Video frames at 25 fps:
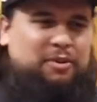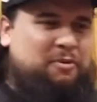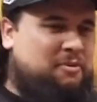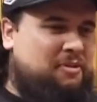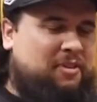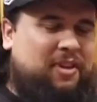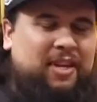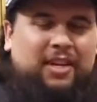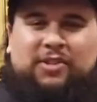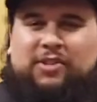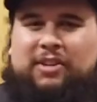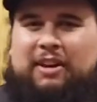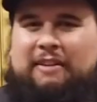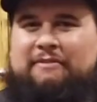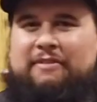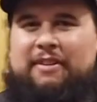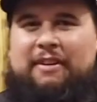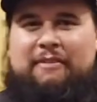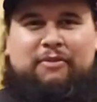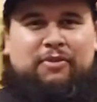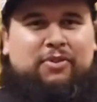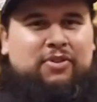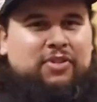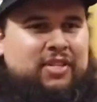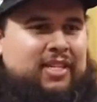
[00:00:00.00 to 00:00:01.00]
new things I've
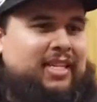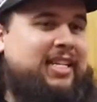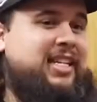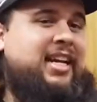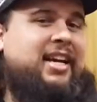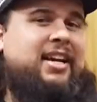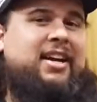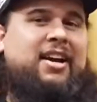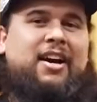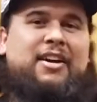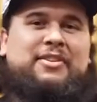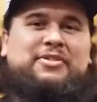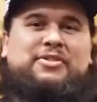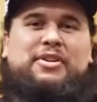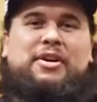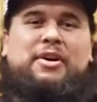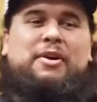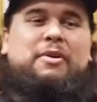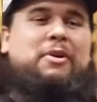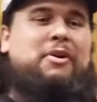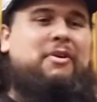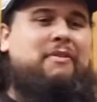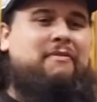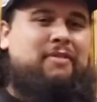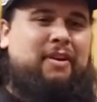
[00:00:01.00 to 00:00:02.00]
never seen at
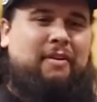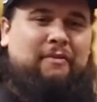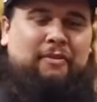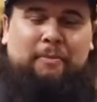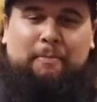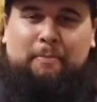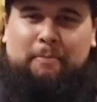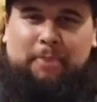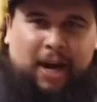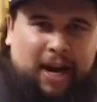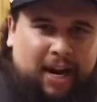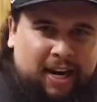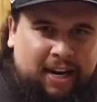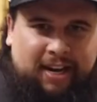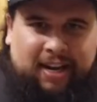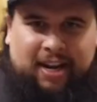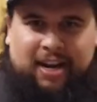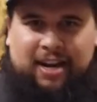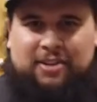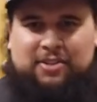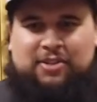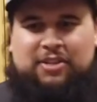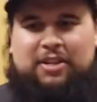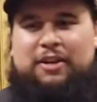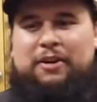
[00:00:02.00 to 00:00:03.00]
Costco or have never bought at
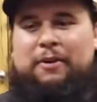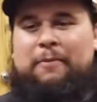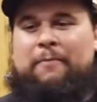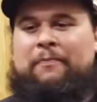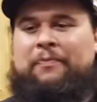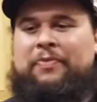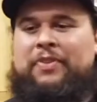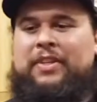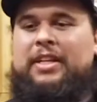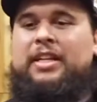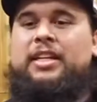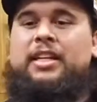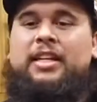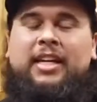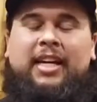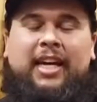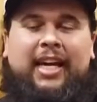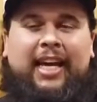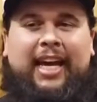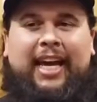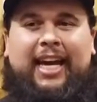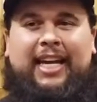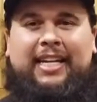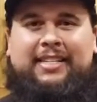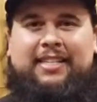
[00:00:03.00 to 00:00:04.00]
Costco.
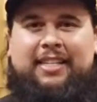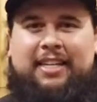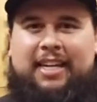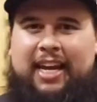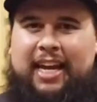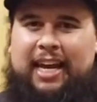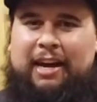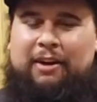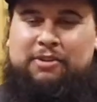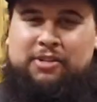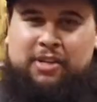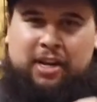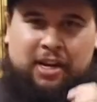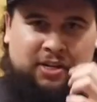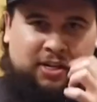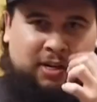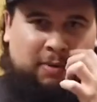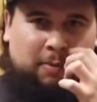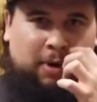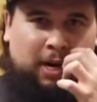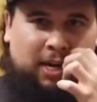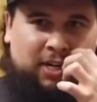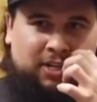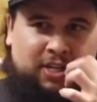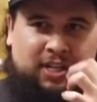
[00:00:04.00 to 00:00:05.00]
And today I was
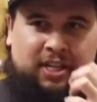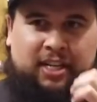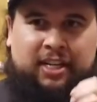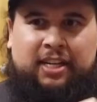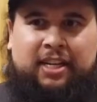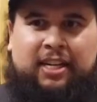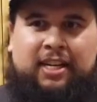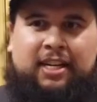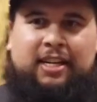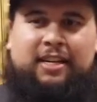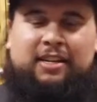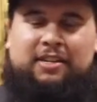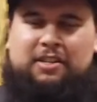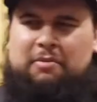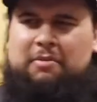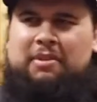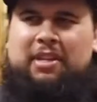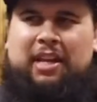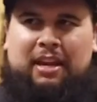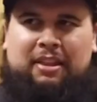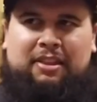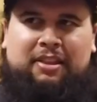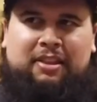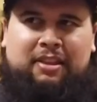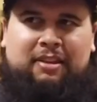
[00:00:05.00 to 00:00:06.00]
actually watching something
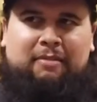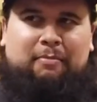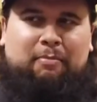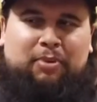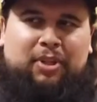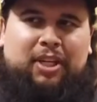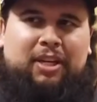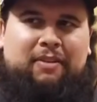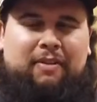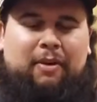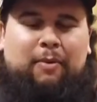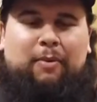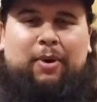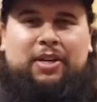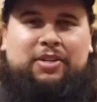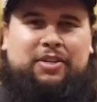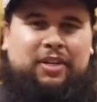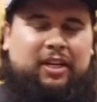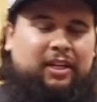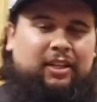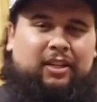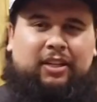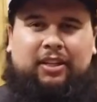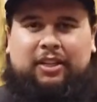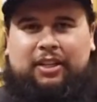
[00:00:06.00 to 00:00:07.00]
that I believe I watched
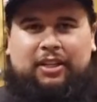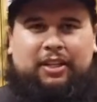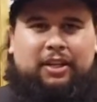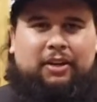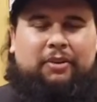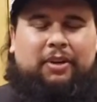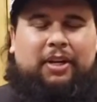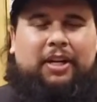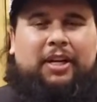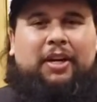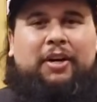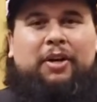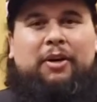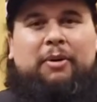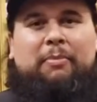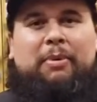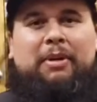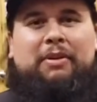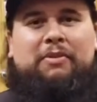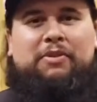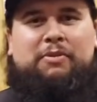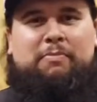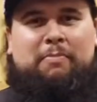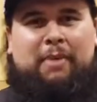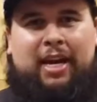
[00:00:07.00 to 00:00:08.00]
like a year ago,
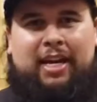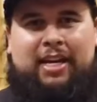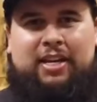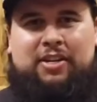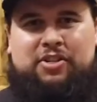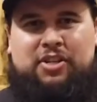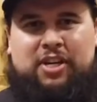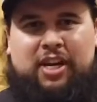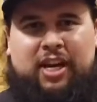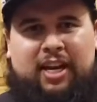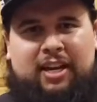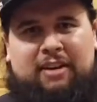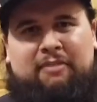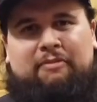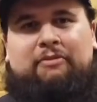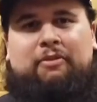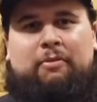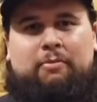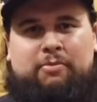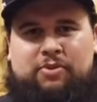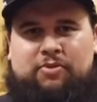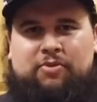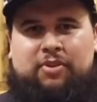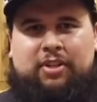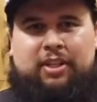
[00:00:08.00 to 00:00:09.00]
but it was Mikey Chen
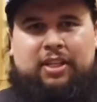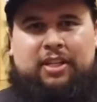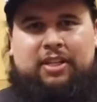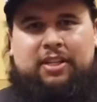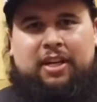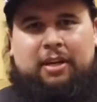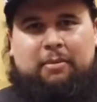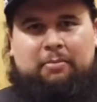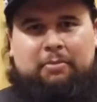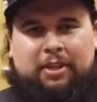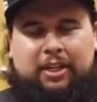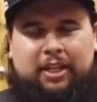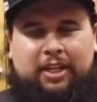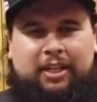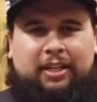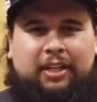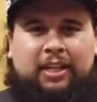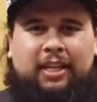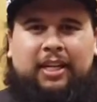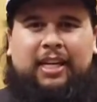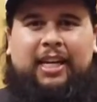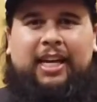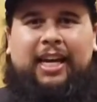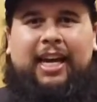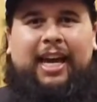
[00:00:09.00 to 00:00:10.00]
from Strictly Dumpling,
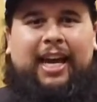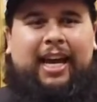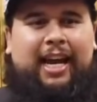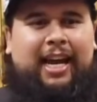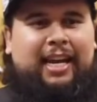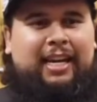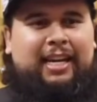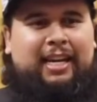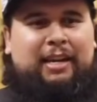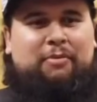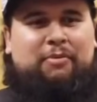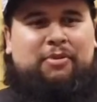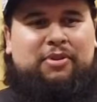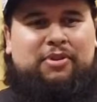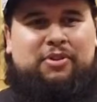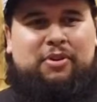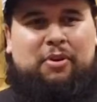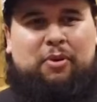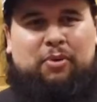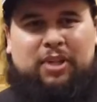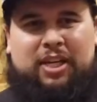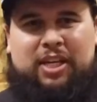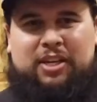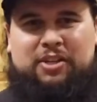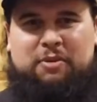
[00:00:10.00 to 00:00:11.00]
and it was
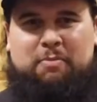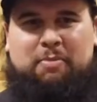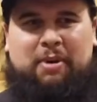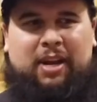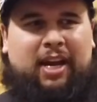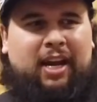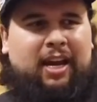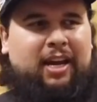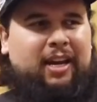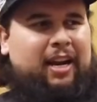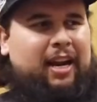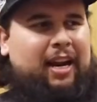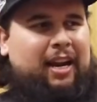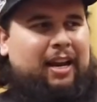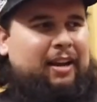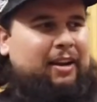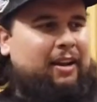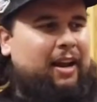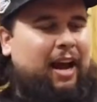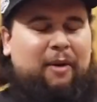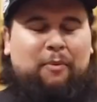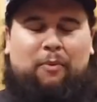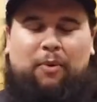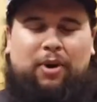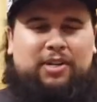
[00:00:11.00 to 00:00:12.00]
only in Japan.
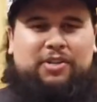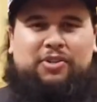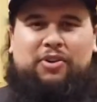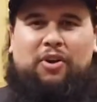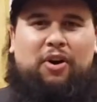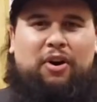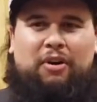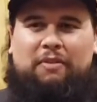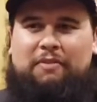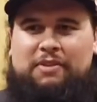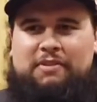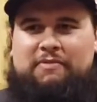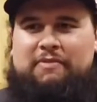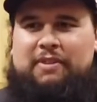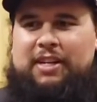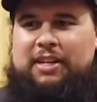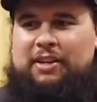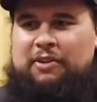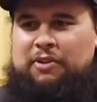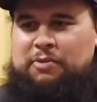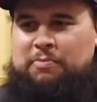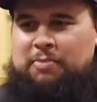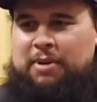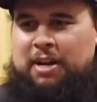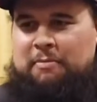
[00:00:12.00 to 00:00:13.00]
I watched all of his
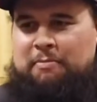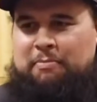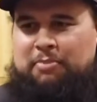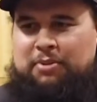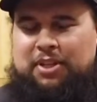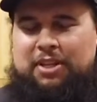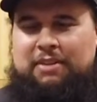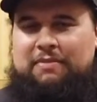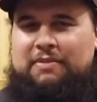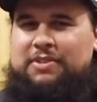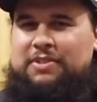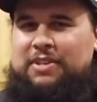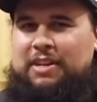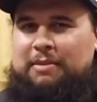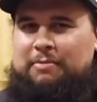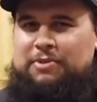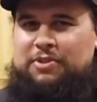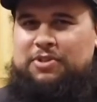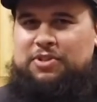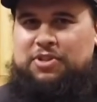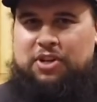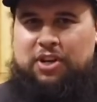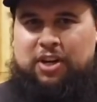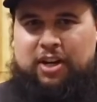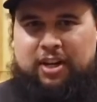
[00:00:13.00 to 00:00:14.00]
videos, but I believe his name
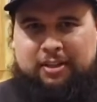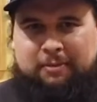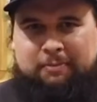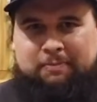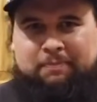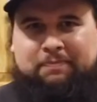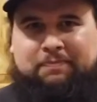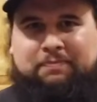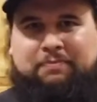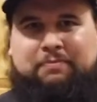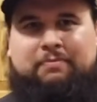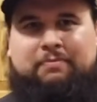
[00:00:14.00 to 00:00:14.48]
is John.